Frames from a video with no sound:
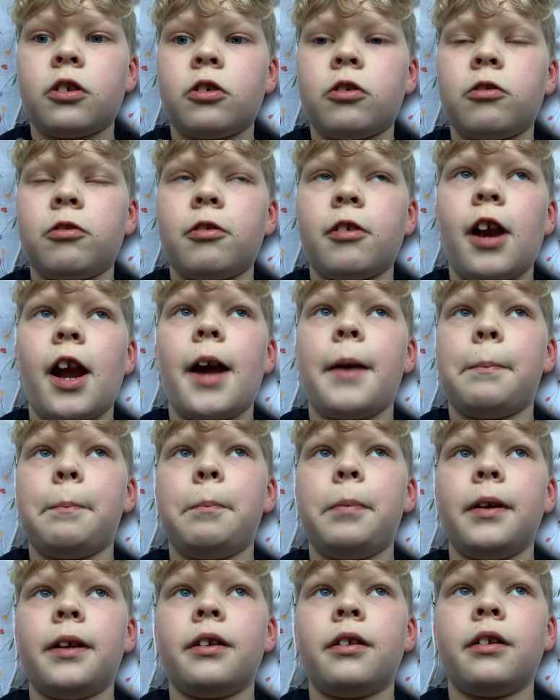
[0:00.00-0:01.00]

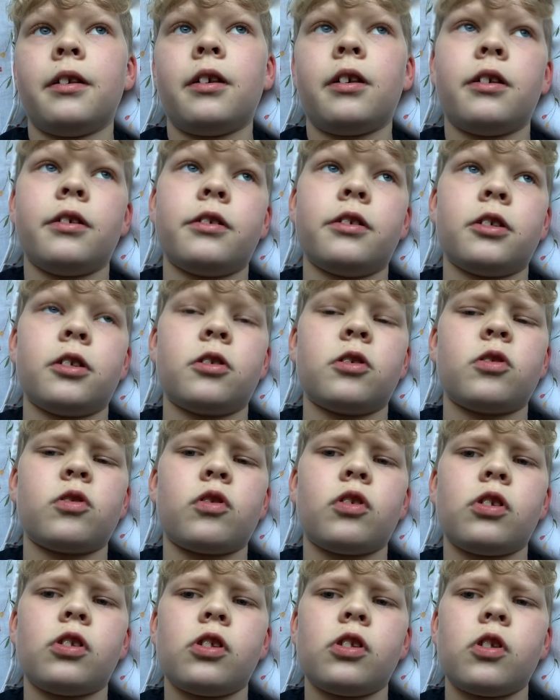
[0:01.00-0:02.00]
crap and the other
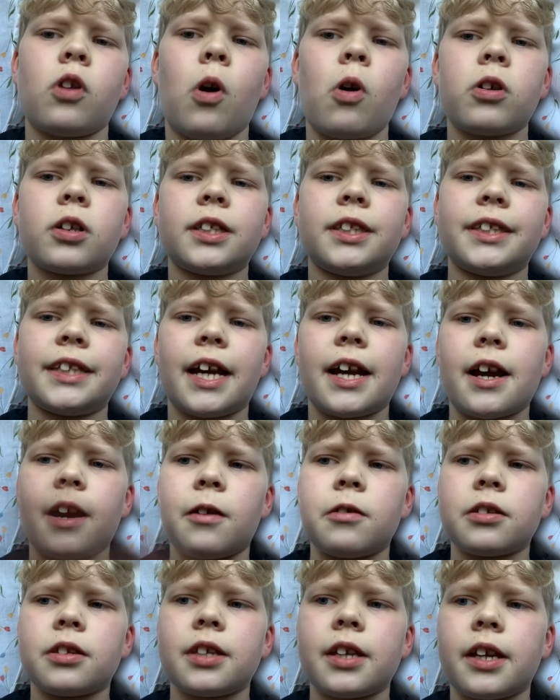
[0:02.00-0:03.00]

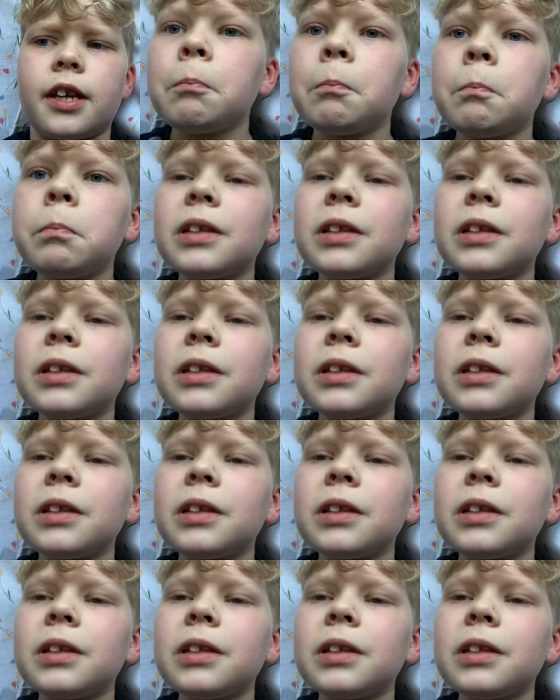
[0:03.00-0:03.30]
lockdown thing.